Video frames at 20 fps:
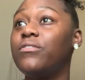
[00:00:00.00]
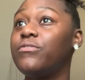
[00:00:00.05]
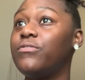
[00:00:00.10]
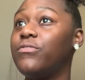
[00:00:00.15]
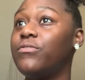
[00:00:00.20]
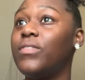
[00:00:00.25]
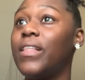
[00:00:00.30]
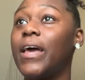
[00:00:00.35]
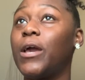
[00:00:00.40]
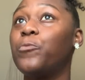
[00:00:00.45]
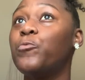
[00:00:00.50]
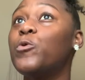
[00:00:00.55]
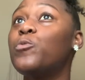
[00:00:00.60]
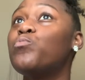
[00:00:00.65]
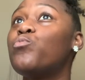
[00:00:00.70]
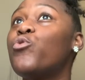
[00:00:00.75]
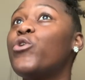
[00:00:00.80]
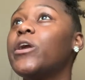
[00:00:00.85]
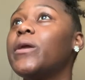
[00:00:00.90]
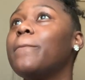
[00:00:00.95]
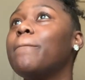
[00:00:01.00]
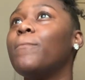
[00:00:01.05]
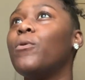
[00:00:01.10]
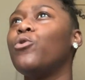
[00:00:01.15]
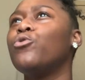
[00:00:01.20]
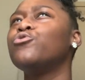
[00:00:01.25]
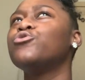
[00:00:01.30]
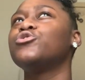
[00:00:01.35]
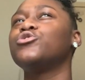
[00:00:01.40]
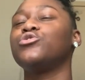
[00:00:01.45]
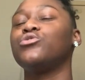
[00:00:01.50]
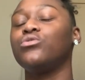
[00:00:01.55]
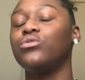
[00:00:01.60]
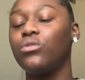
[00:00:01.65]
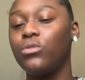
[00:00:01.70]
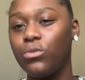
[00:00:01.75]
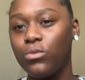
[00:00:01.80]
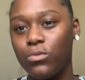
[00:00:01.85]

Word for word: like, we're more emotional.